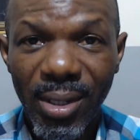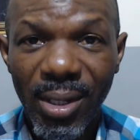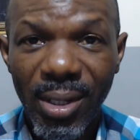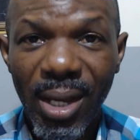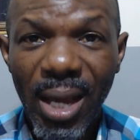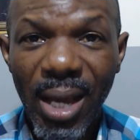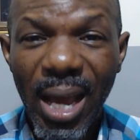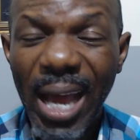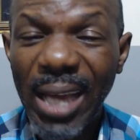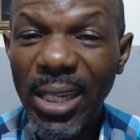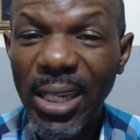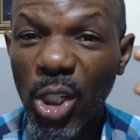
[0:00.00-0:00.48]

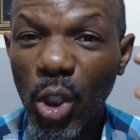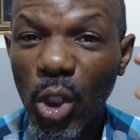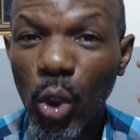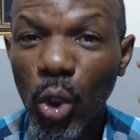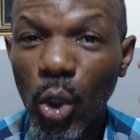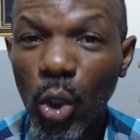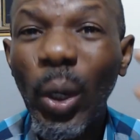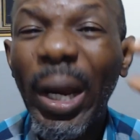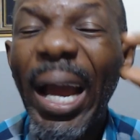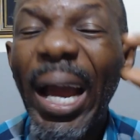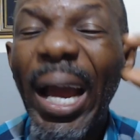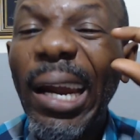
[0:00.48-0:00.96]
And so you
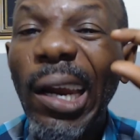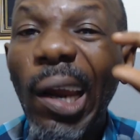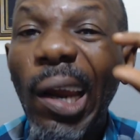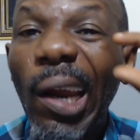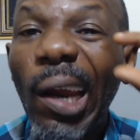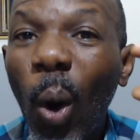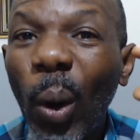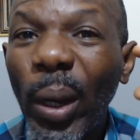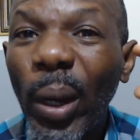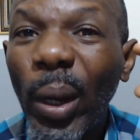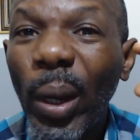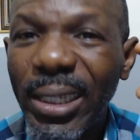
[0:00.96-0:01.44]
can
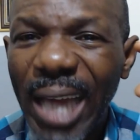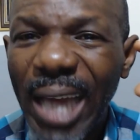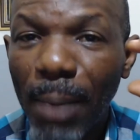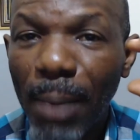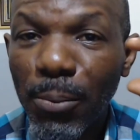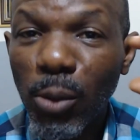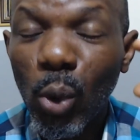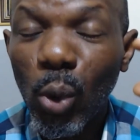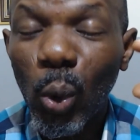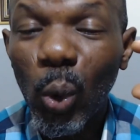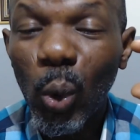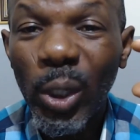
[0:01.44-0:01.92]
call it
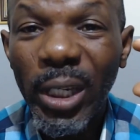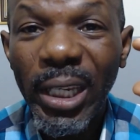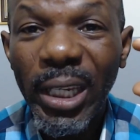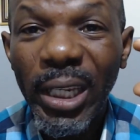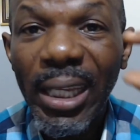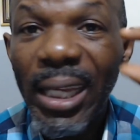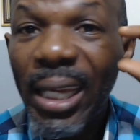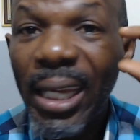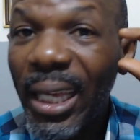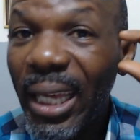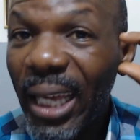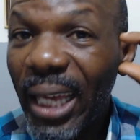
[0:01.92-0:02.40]
absolutely
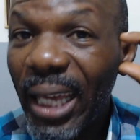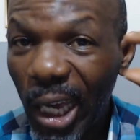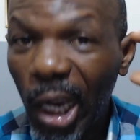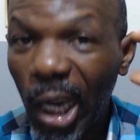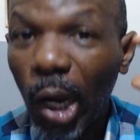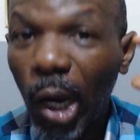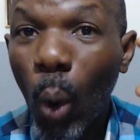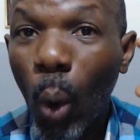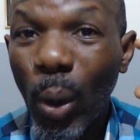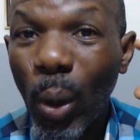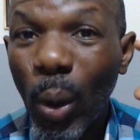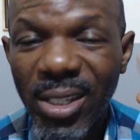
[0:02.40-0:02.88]
a
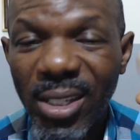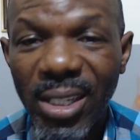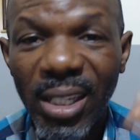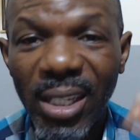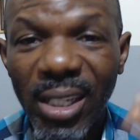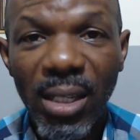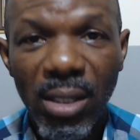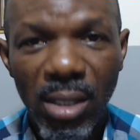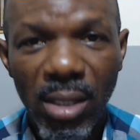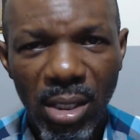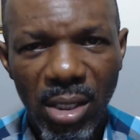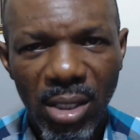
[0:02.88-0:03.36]

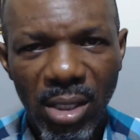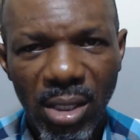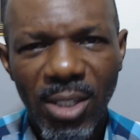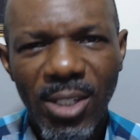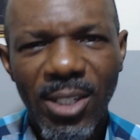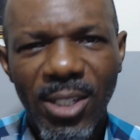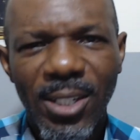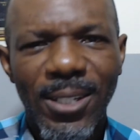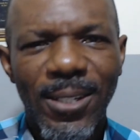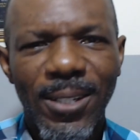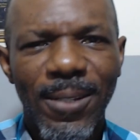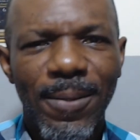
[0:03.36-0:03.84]
coincidence.
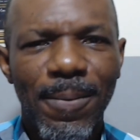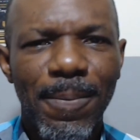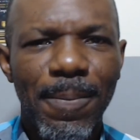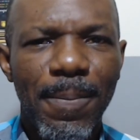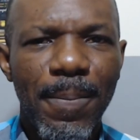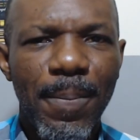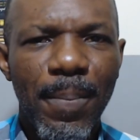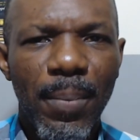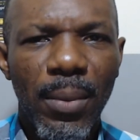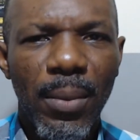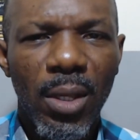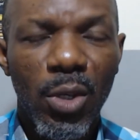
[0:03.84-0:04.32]

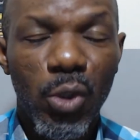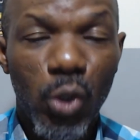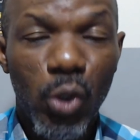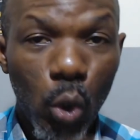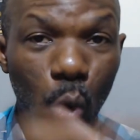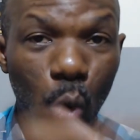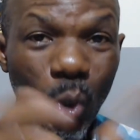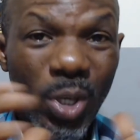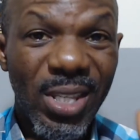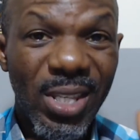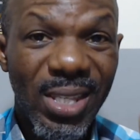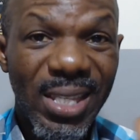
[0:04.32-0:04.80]
So you
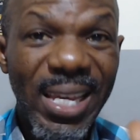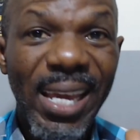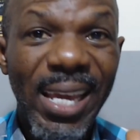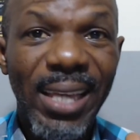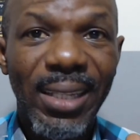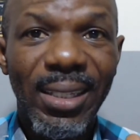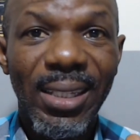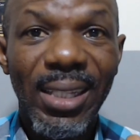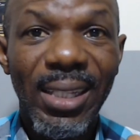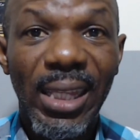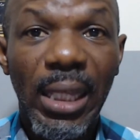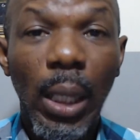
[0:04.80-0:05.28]
see,
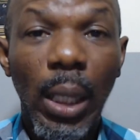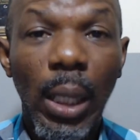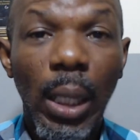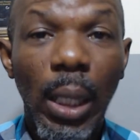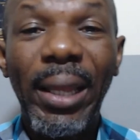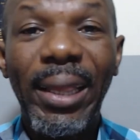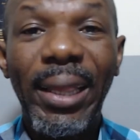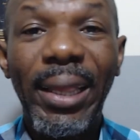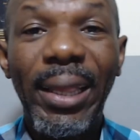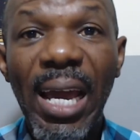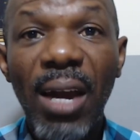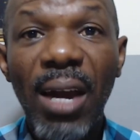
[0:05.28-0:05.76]
they were
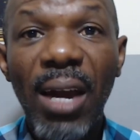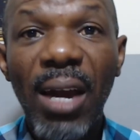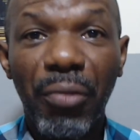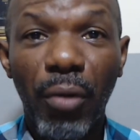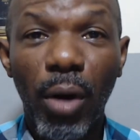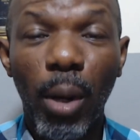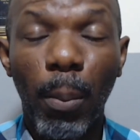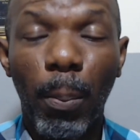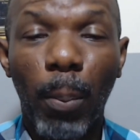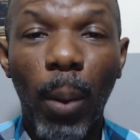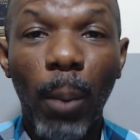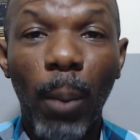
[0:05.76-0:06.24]
there for a
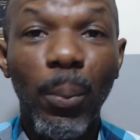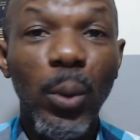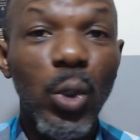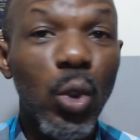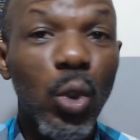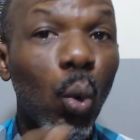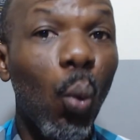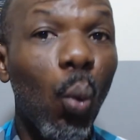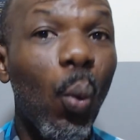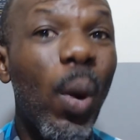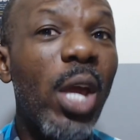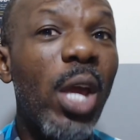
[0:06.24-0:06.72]
purpose. So
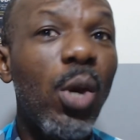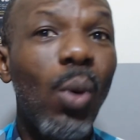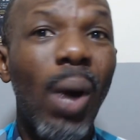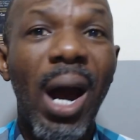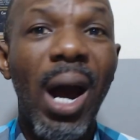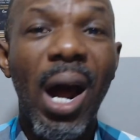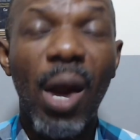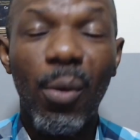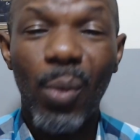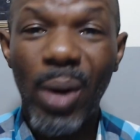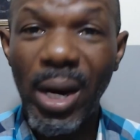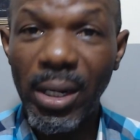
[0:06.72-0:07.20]
where you are
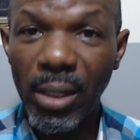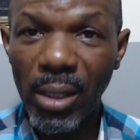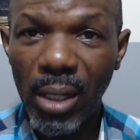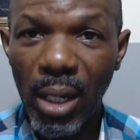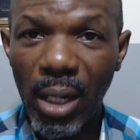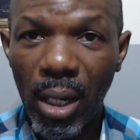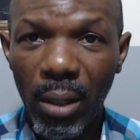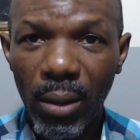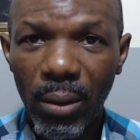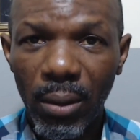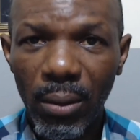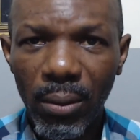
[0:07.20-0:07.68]
right now,
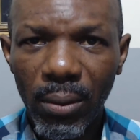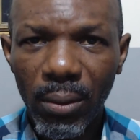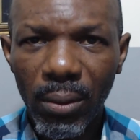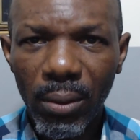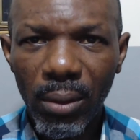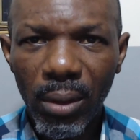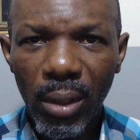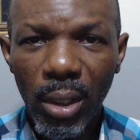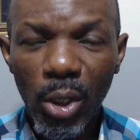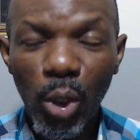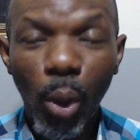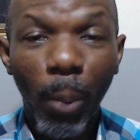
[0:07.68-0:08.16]

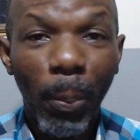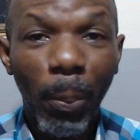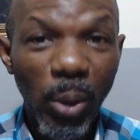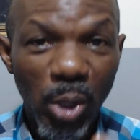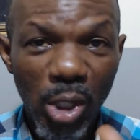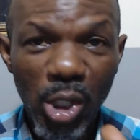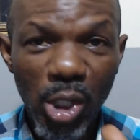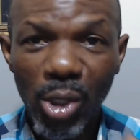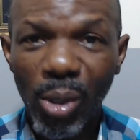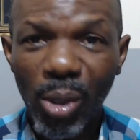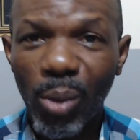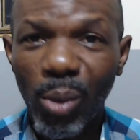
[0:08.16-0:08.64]
your
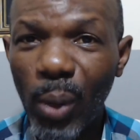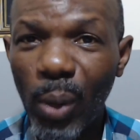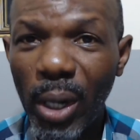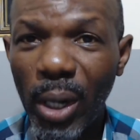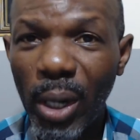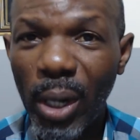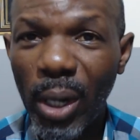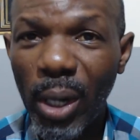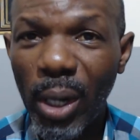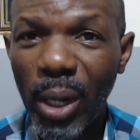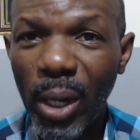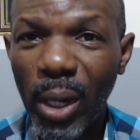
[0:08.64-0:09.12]
position right
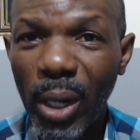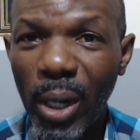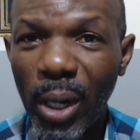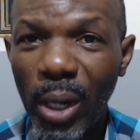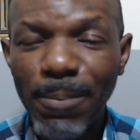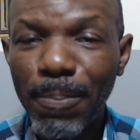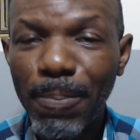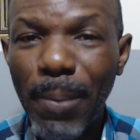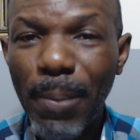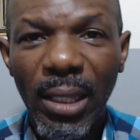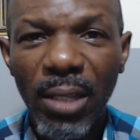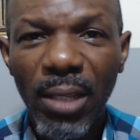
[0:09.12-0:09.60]
now,
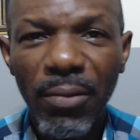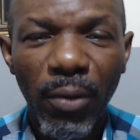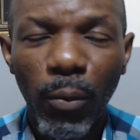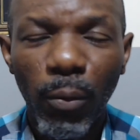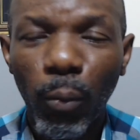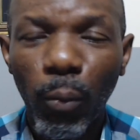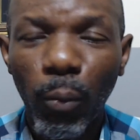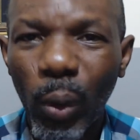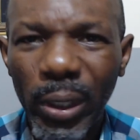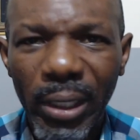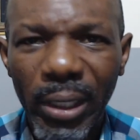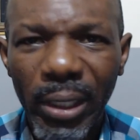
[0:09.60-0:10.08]
irrespective of
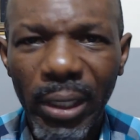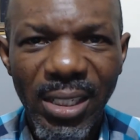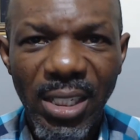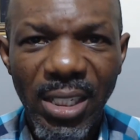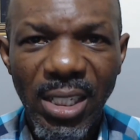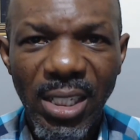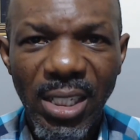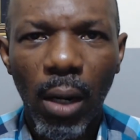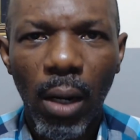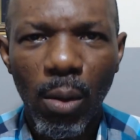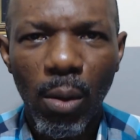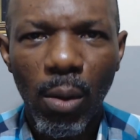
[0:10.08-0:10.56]
whatever the
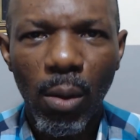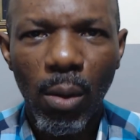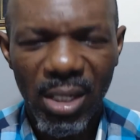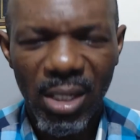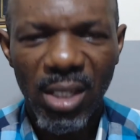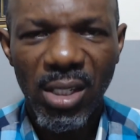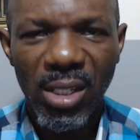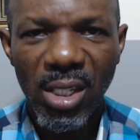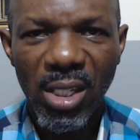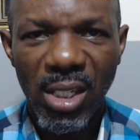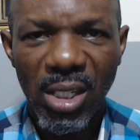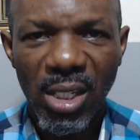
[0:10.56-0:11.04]

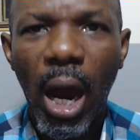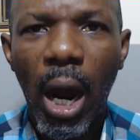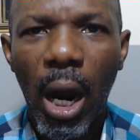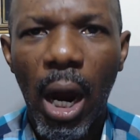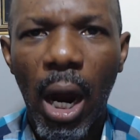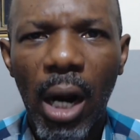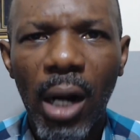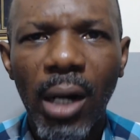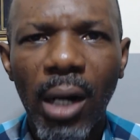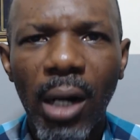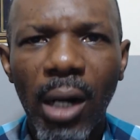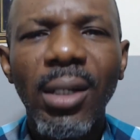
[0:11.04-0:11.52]
circumstances are,
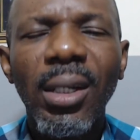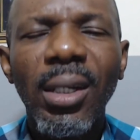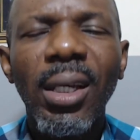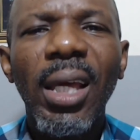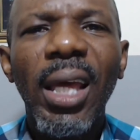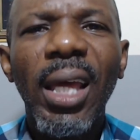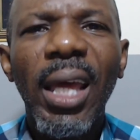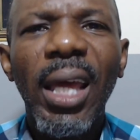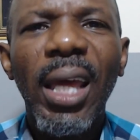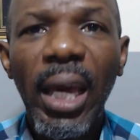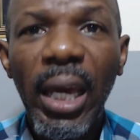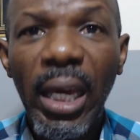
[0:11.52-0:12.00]

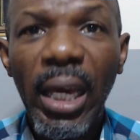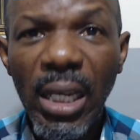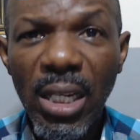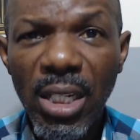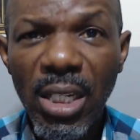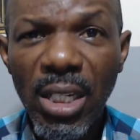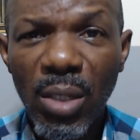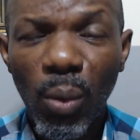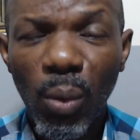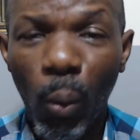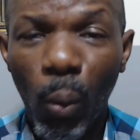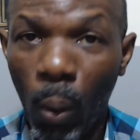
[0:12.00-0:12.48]
is
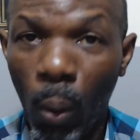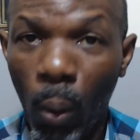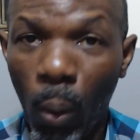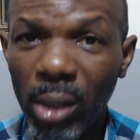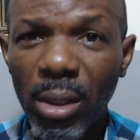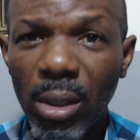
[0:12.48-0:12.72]
what?